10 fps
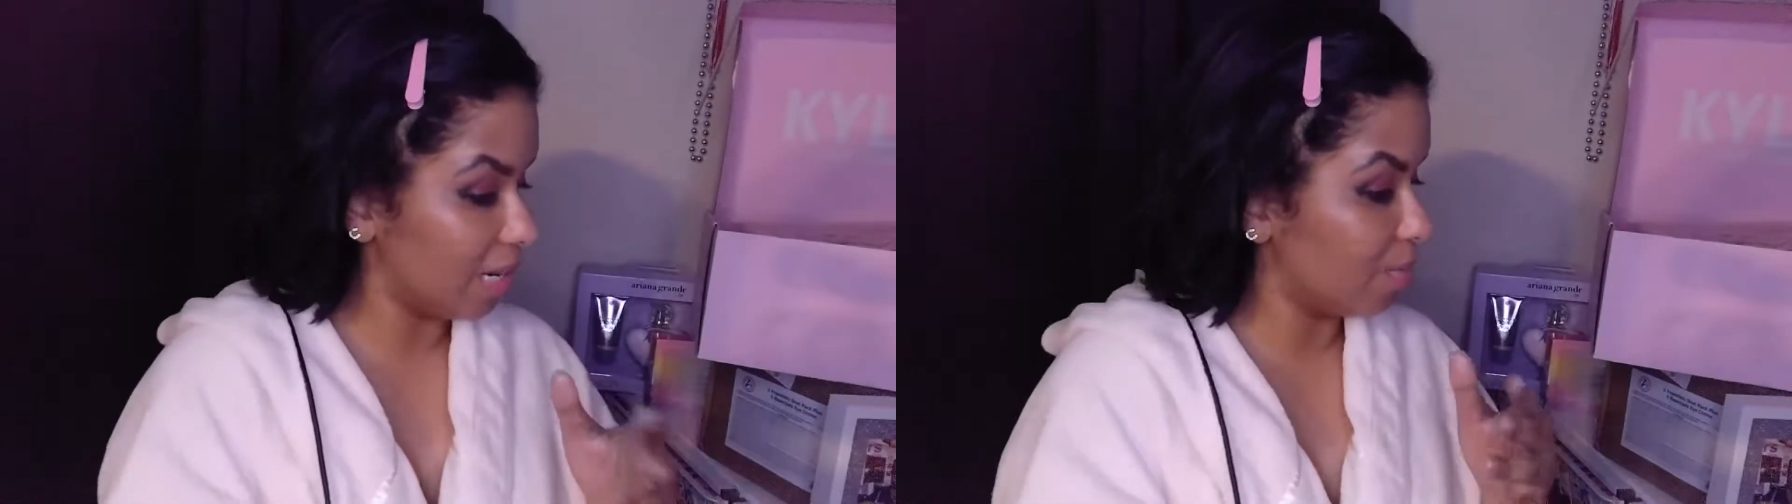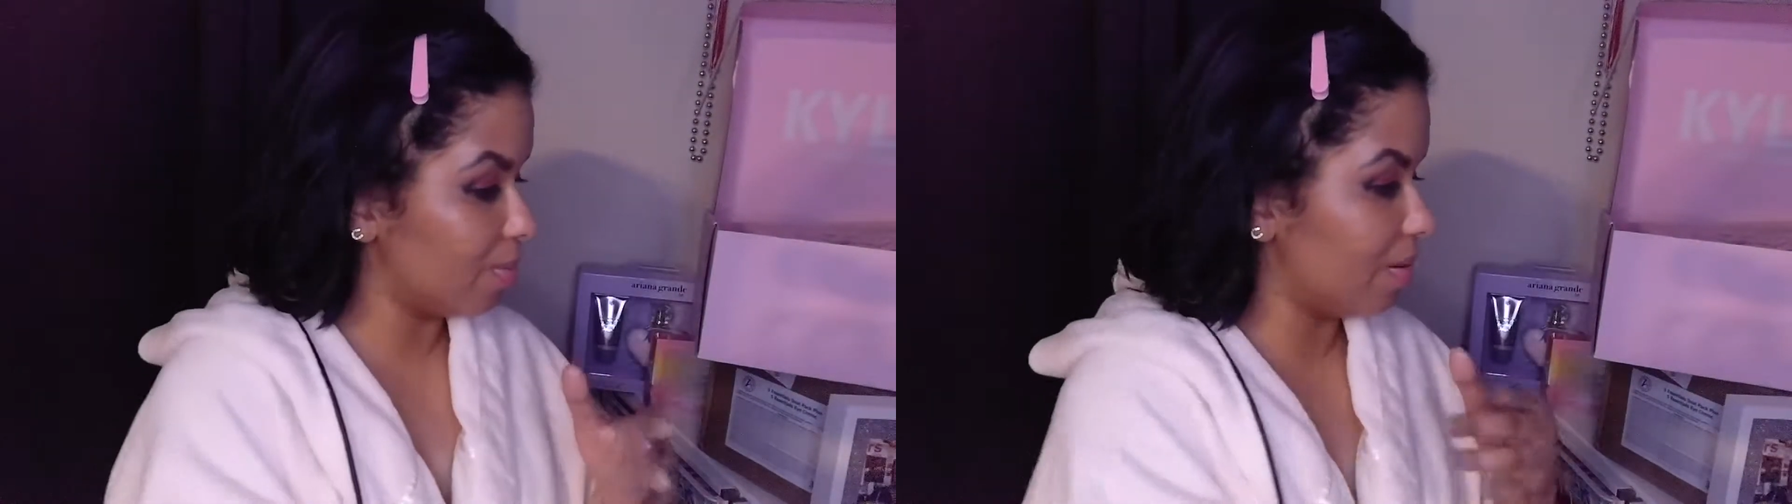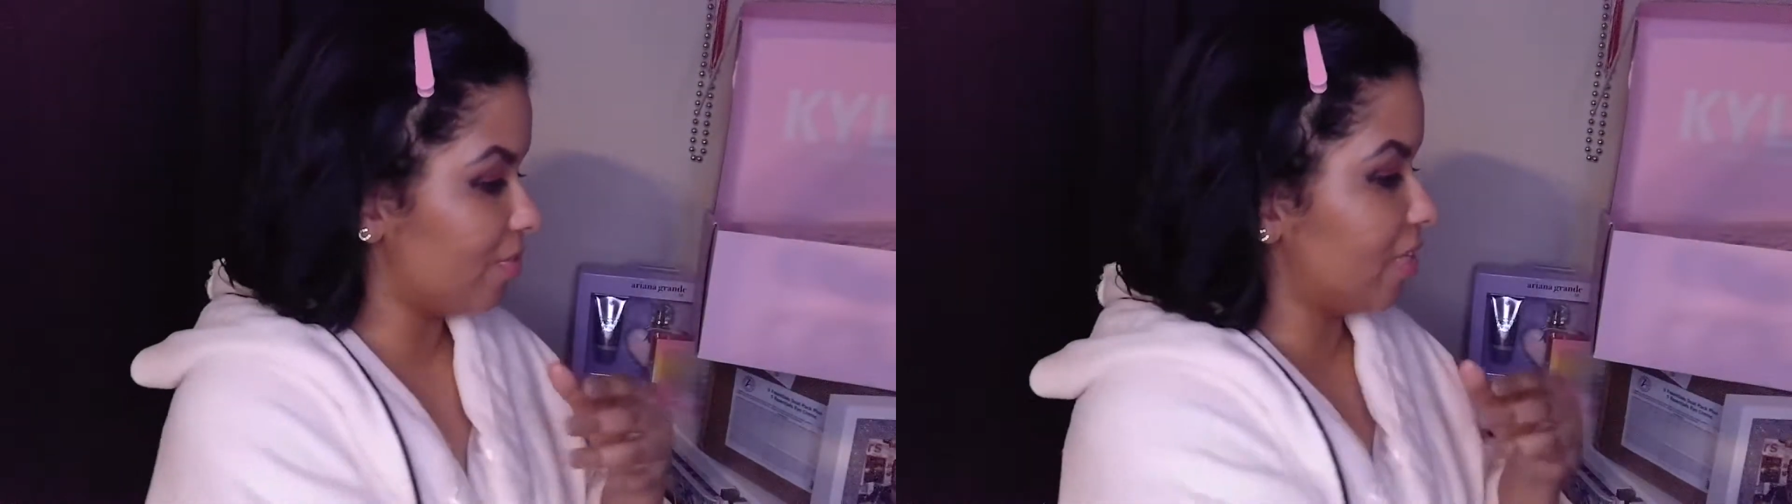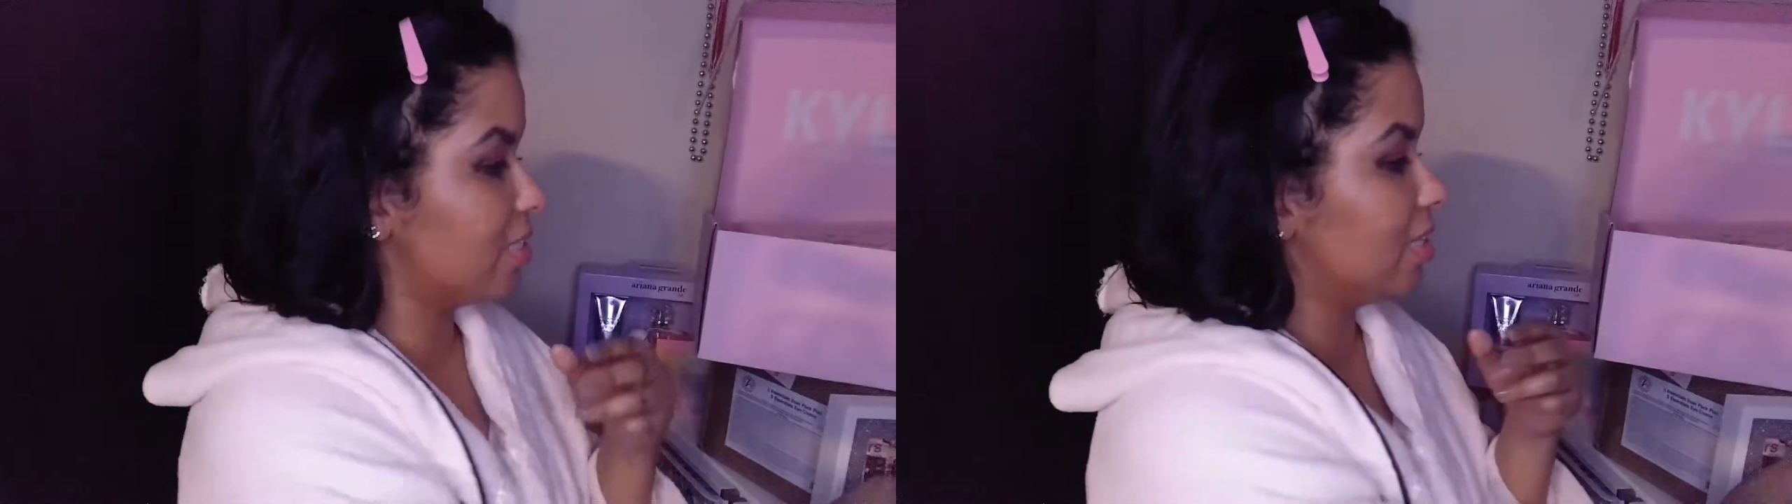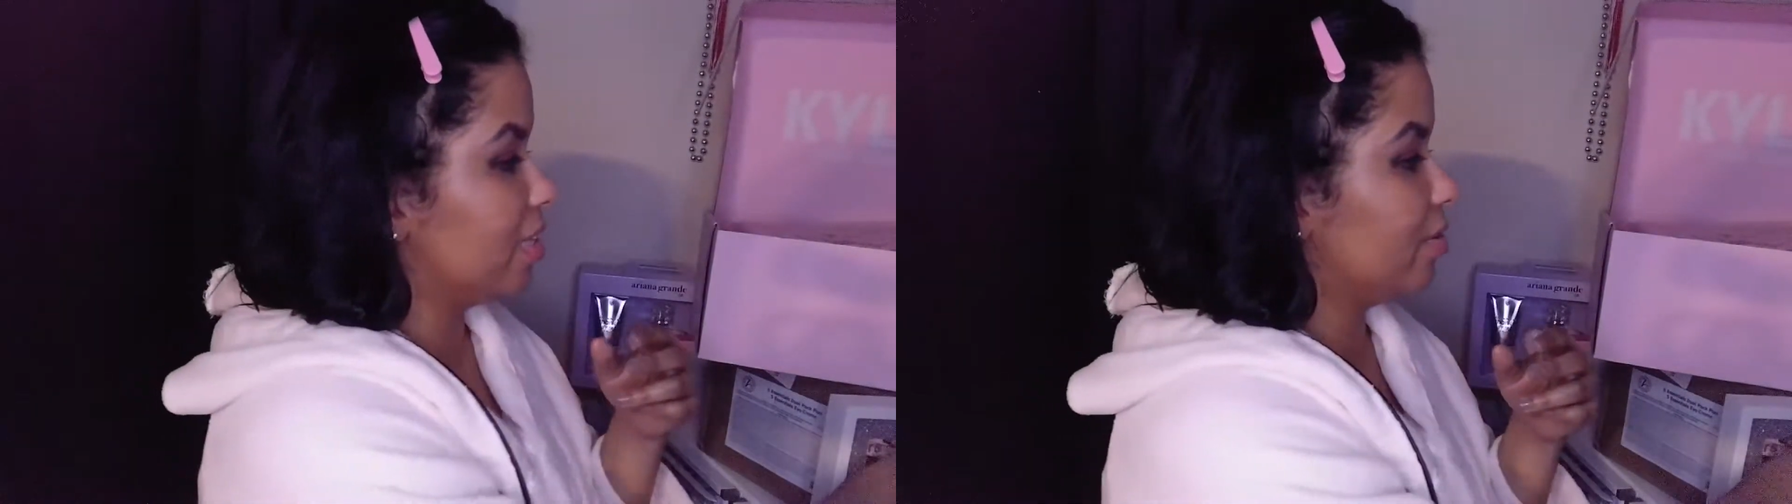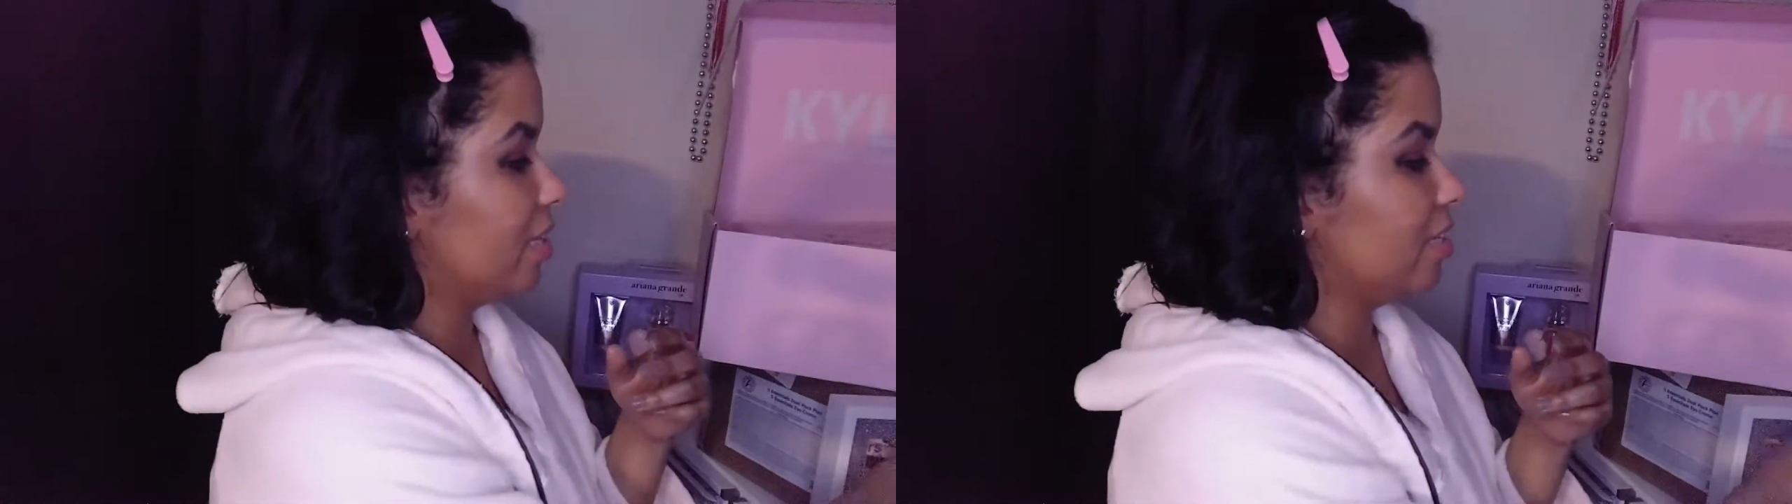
I wet my face, and literally